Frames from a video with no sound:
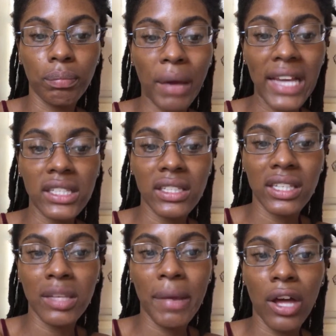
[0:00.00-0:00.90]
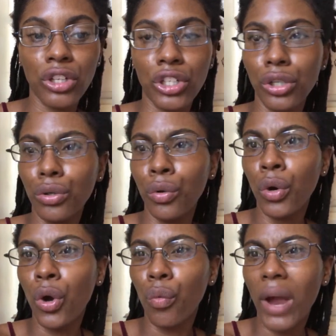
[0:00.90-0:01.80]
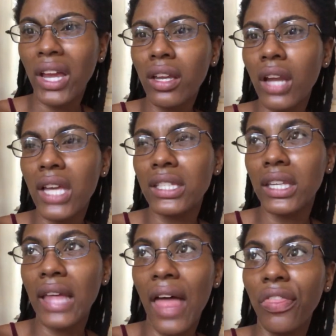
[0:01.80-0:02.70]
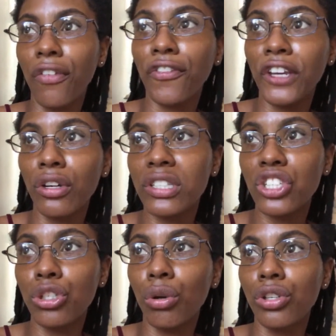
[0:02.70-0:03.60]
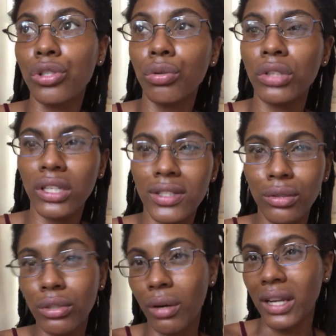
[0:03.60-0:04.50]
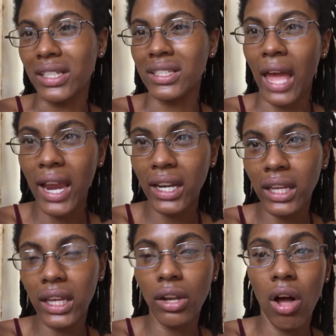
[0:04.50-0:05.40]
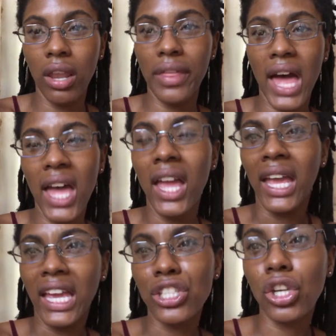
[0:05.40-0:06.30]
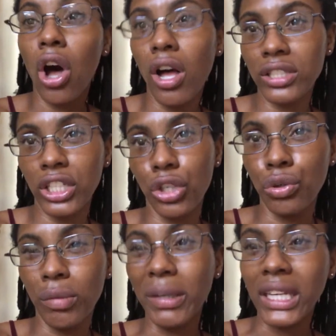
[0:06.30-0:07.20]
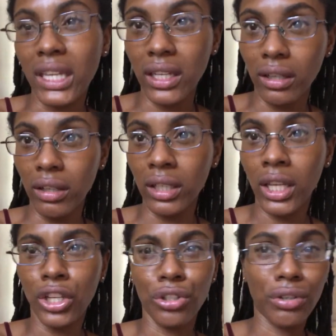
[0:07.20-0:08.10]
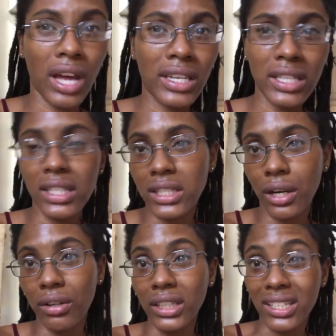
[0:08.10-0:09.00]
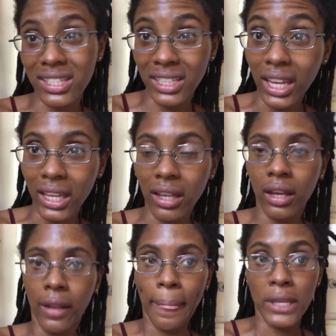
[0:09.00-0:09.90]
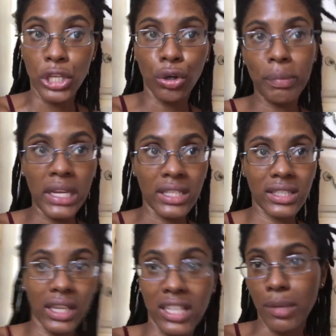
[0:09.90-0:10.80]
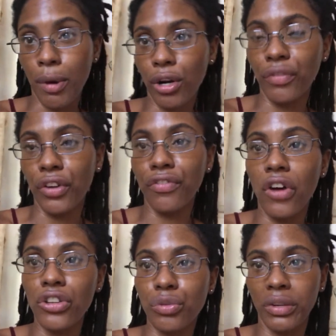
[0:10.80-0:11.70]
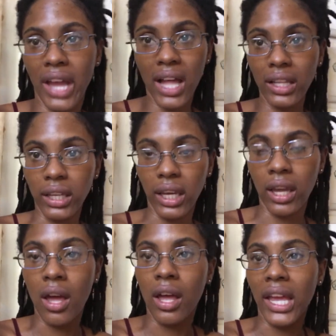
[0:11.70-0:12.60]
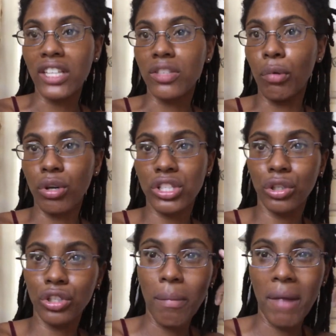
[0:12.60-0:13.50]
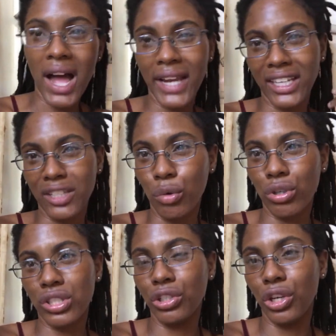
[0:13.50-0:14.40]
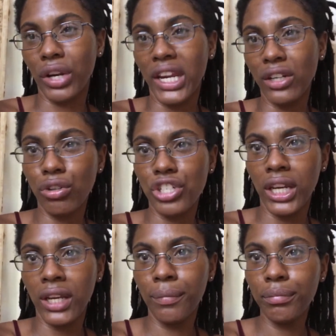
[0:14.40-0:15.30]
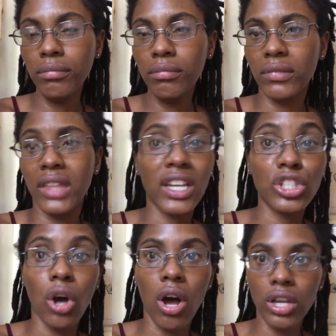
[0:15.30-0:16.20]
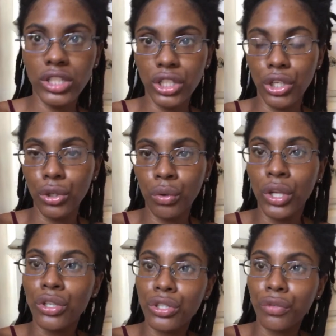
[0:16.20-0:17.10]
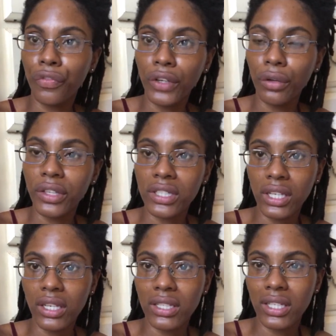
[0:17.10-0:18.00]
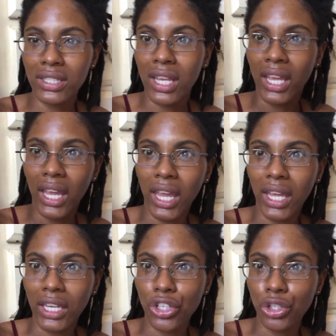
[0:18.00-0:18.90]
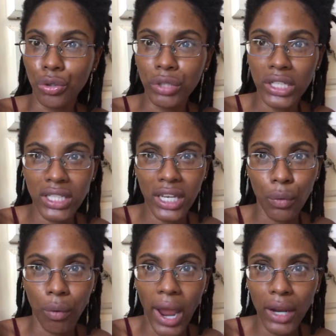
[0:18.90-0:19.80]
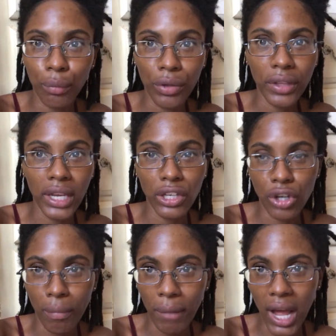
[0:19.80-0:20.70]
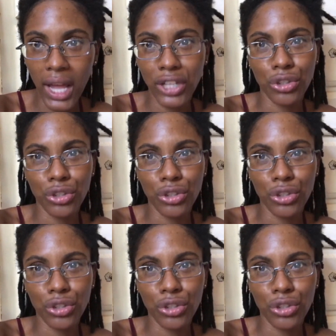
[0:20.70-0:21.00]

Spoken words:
Pisces is about you recognizing that the fears that you are tuned into, your anxiety and all of that, is causing you to be ill. You're not necessarily sick. You being sick is a part of your false reality. It's more so your mind, is more so your energy that is causing you to feel the sicknesses, and you need to get right within your mind.